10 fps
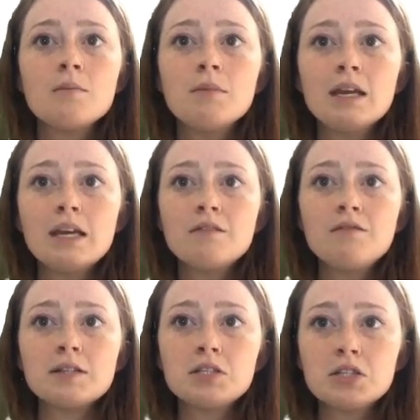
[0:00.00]
Many
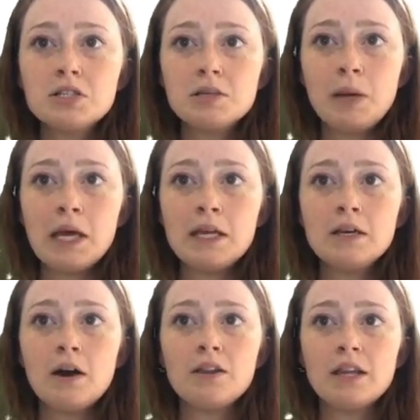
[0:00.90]
investors depend
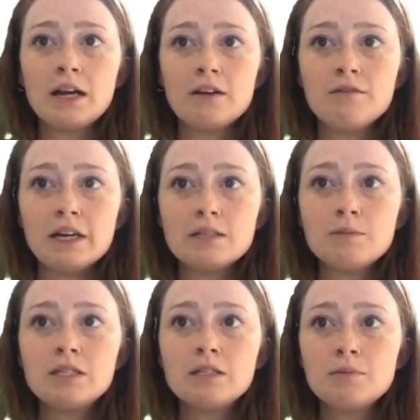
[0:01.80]
on their
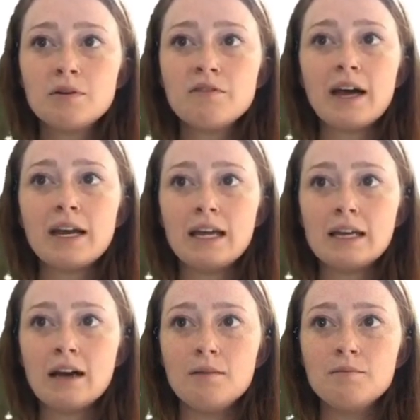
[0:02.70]
investments to provide
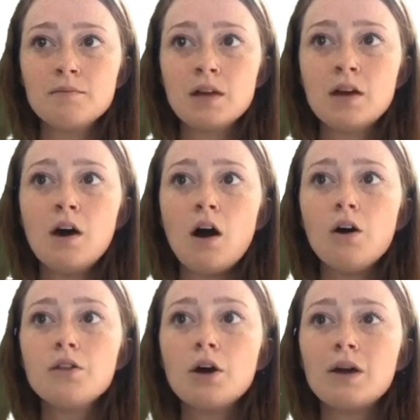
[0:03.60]
income.
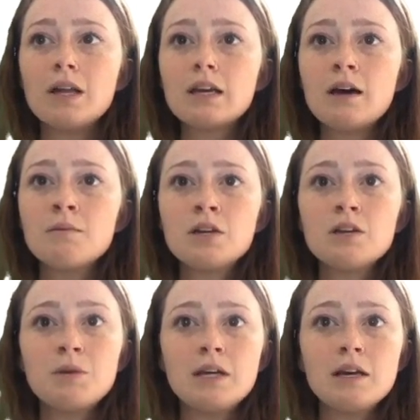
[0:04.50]
Although income
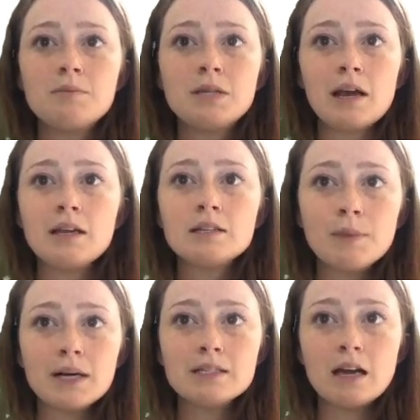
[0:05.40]
could be obtained
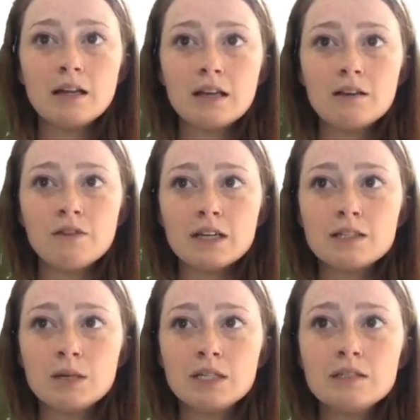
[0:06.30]
by selling
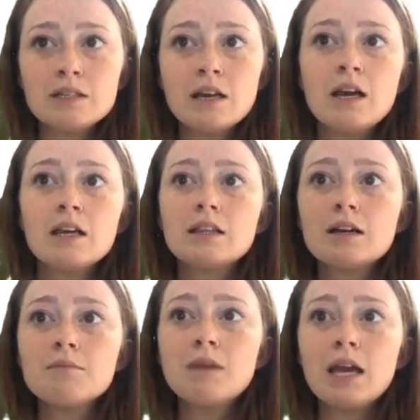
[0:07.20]
investments,
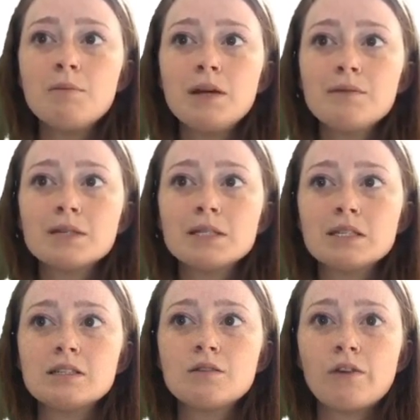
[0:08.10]
there may be
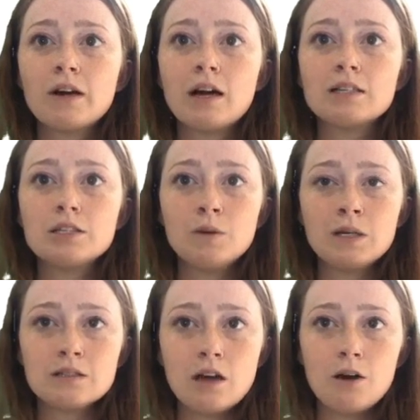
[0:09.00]
reasons for not doing
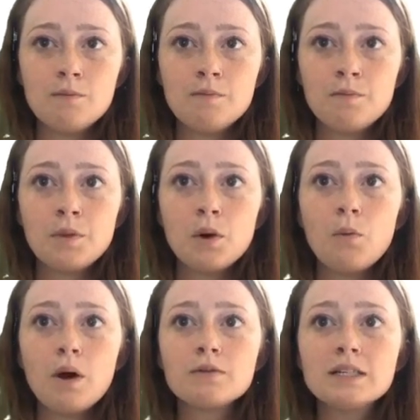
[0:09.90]
so.
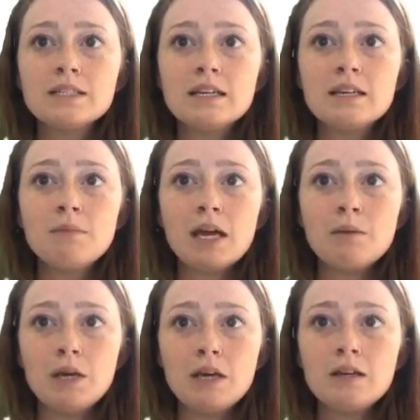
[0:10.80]
One reason may
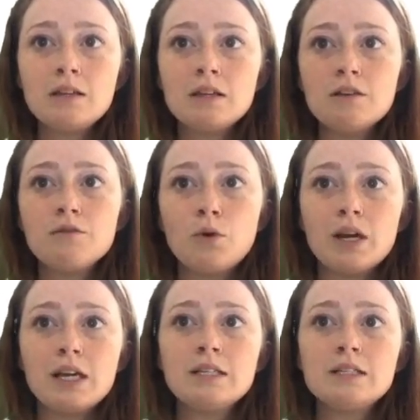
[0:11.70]
be the
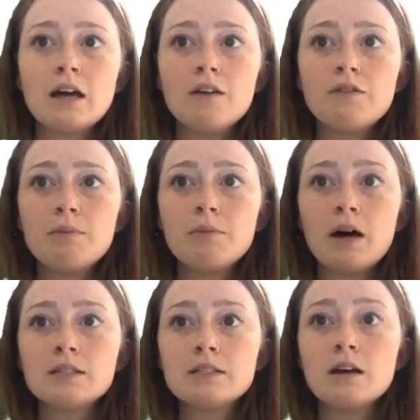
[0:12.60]
avoidance of
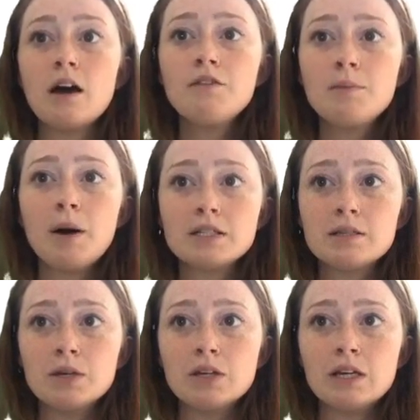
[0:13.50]
the
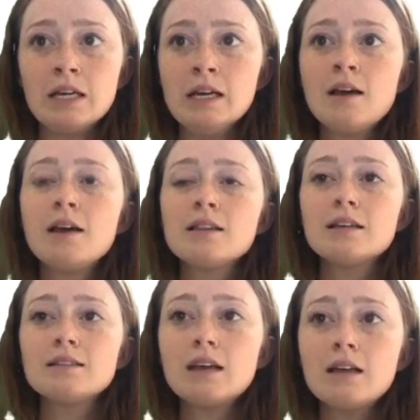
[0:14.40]
possibility
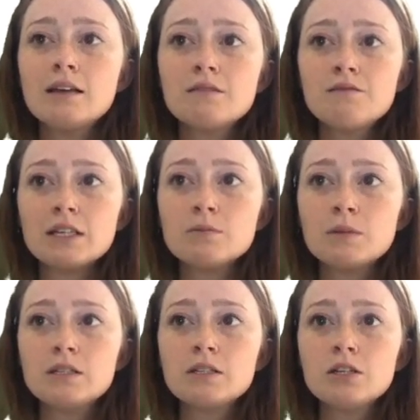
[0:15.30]
that selling
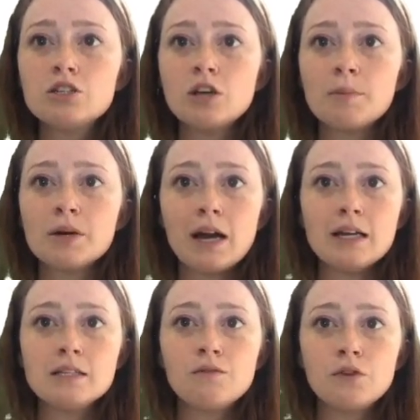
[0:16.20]
investments could
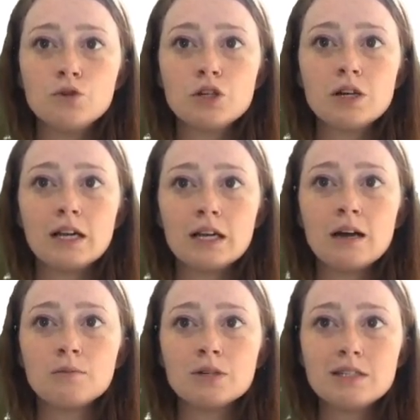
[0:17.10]
jeopardize future
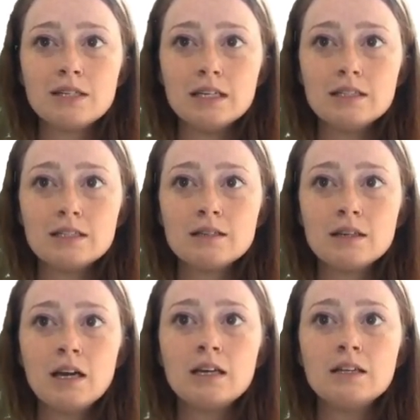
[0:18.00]
income receipts.
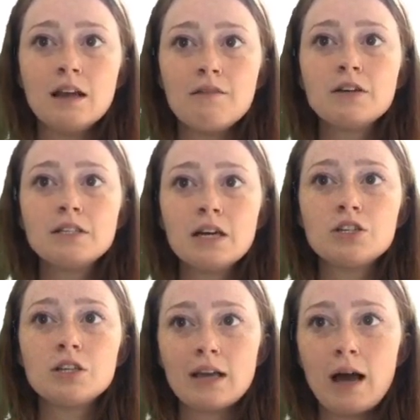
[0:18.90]
Never
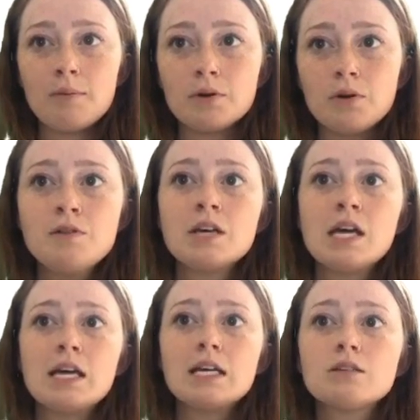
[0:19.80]
touch the capital
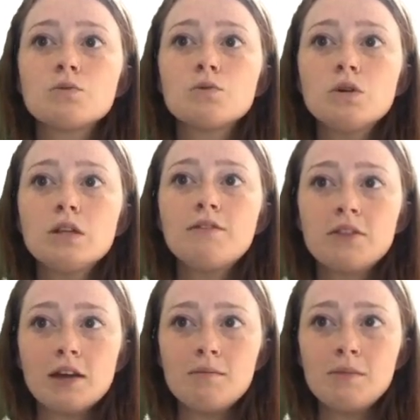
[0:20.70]
is a rule of
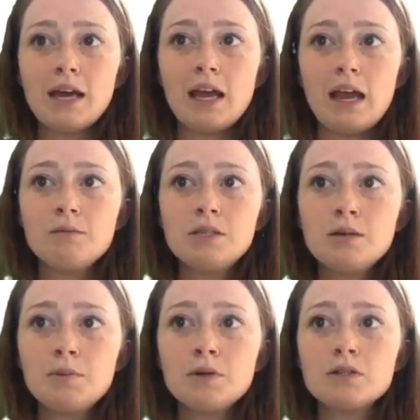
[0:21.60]
thumb that aims
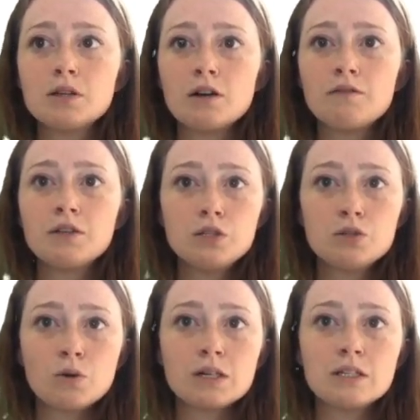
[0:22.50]
to preserve the
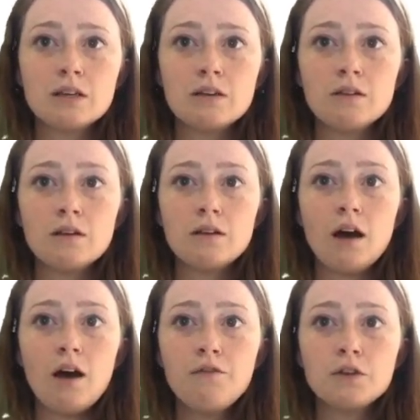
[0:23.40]
source
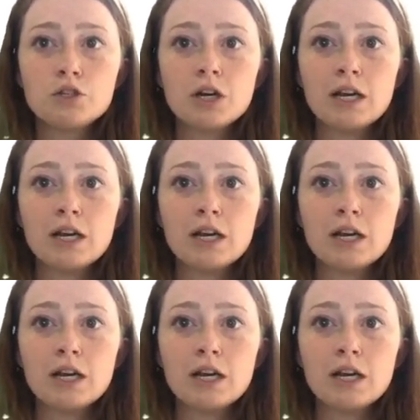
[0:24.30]
of future